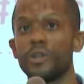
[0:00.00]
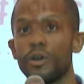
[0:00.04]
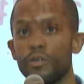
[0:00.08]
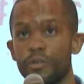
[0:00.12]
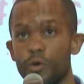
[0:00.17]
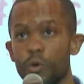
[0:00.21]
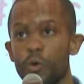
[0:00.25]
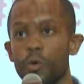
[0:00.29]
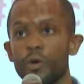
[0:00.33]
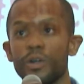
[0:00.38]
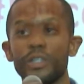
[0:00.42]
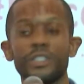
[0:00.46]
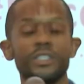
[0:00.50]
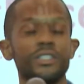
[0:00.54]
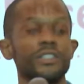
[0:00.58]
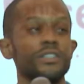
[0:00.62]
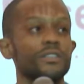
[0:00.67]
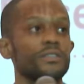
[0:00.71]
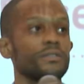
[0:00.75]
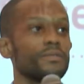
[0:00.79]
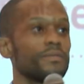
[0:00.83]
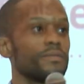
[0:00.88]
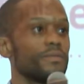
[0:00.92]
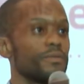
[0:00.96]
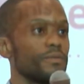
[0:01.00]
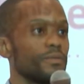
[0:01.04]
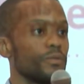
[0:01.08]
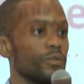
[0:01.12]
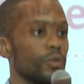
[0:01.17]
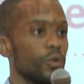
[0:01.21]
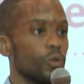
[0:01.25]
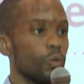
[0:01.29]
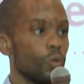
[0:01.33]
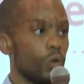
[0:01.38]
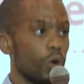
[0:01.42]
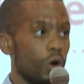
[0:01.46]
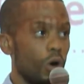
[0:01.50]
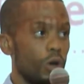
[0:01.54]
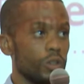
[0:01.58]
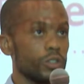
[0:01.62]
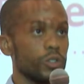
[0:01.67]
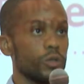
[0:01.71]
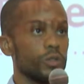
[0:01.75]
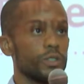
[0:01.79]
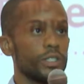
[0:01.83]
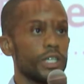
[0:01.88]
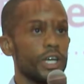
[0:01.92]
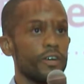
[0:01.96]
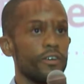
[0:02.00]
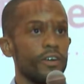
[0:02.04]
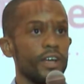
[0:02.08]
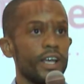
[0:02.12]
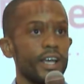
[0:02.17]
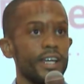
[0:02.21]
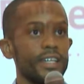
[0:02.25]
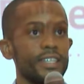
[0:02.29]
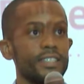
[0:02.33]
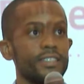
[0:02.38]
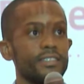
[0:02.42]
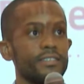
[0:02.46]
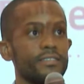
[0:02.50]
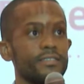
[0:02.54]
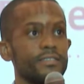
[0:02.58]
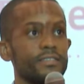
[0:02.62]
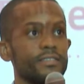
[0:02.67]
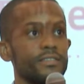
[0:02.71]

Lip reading: of course, were also segregated.